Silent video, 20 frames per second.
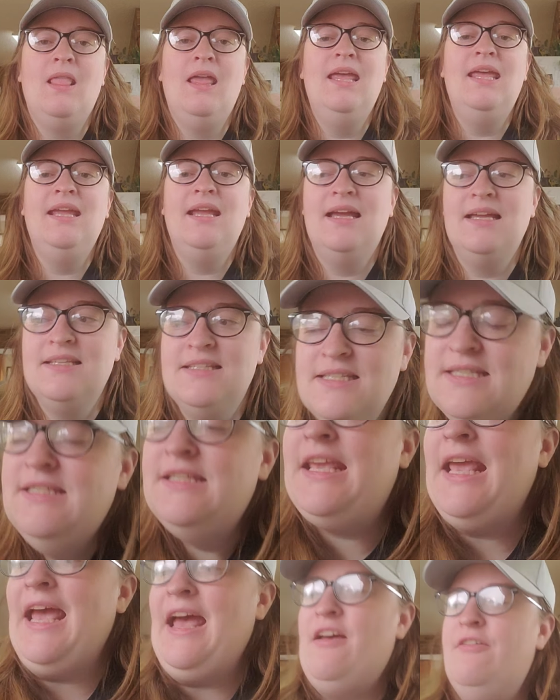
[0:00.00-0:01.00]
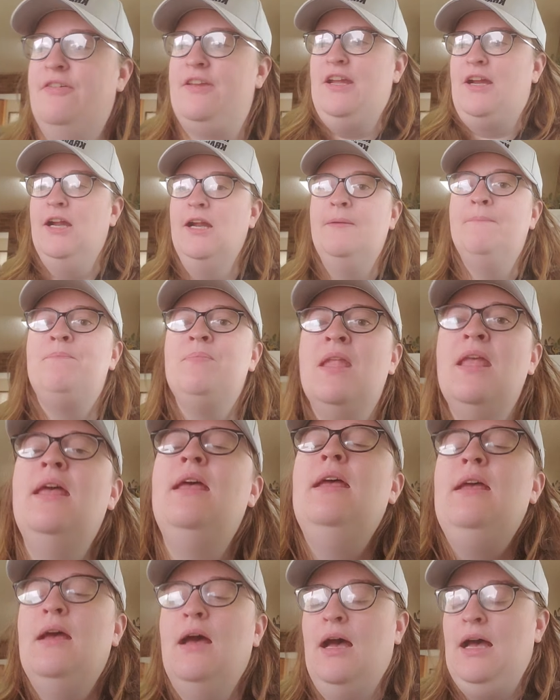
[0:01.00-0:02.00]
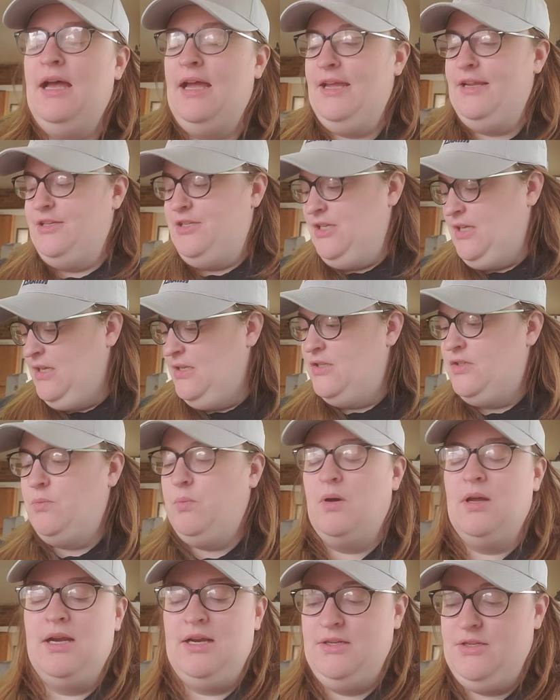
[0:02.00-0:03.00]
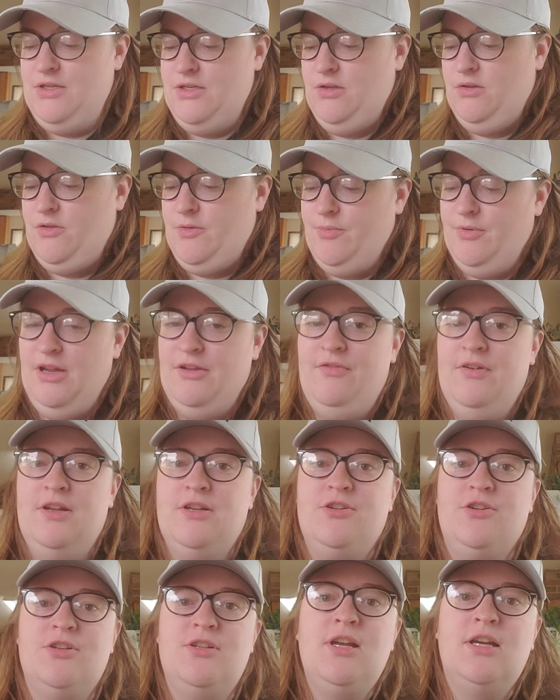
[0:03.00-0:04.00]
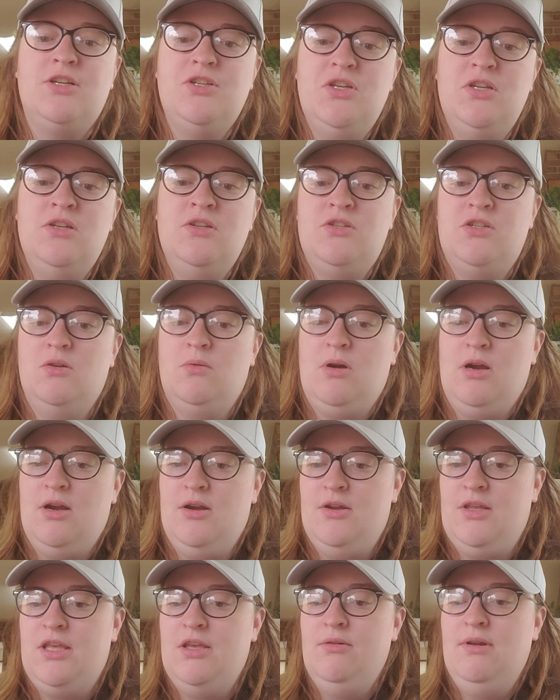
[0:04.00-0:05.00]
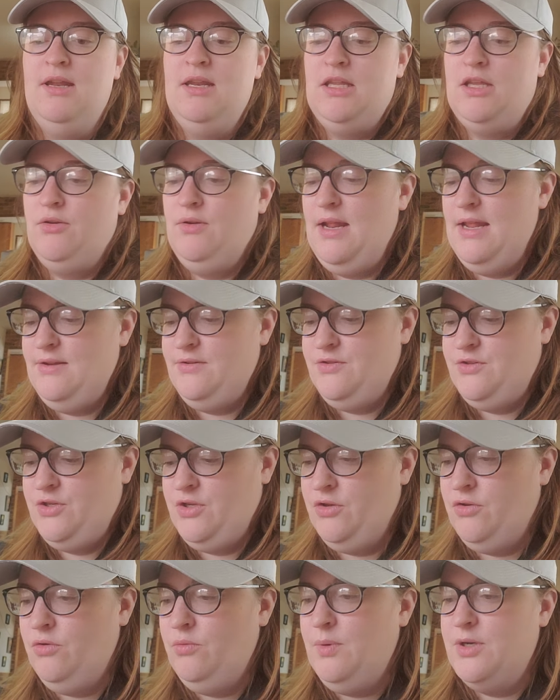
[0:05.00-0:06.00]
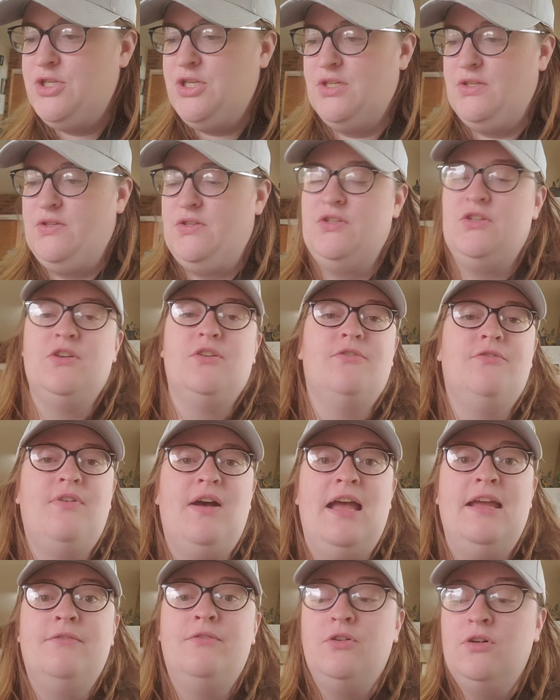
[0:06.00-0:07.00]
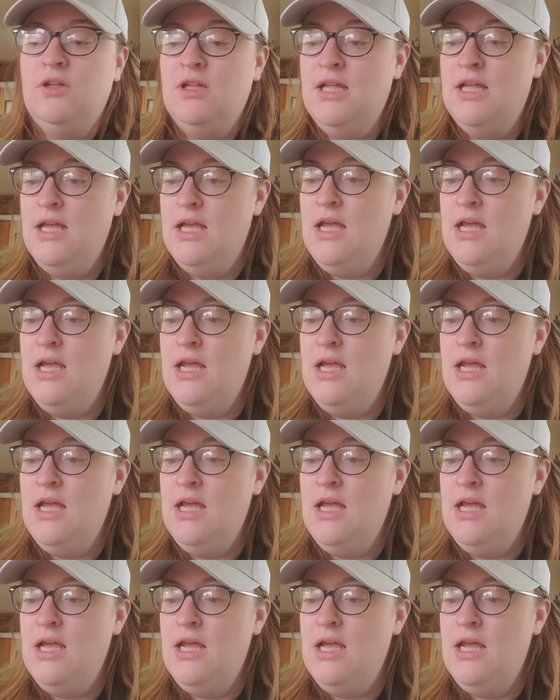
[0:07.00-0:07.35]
Hey guys, this is Cav here. I just wanted to do the brief introduction to our Unit 2, which is survival.